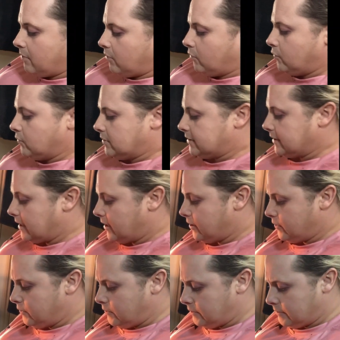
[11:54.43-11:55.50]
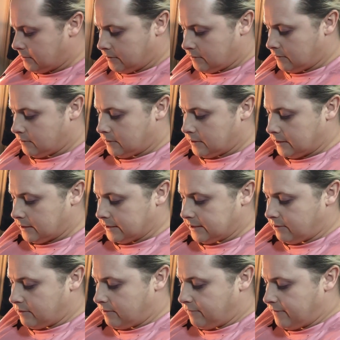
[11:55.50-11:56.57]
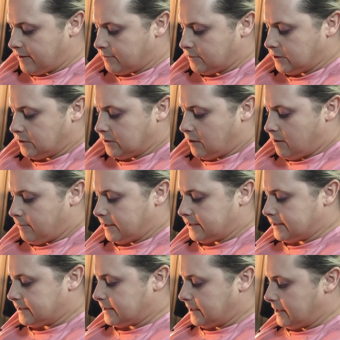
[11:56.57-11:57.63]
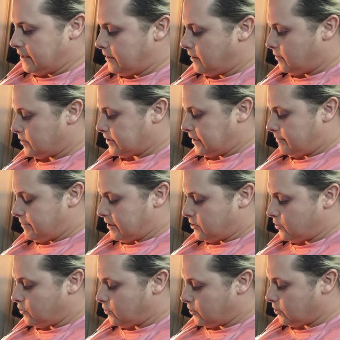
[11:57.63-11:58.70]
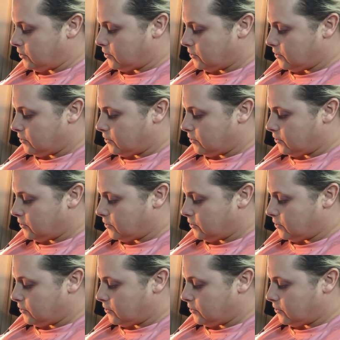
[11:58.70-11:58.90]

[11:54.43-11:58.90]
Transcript: Also, is there anything else you'd like me to see me cook?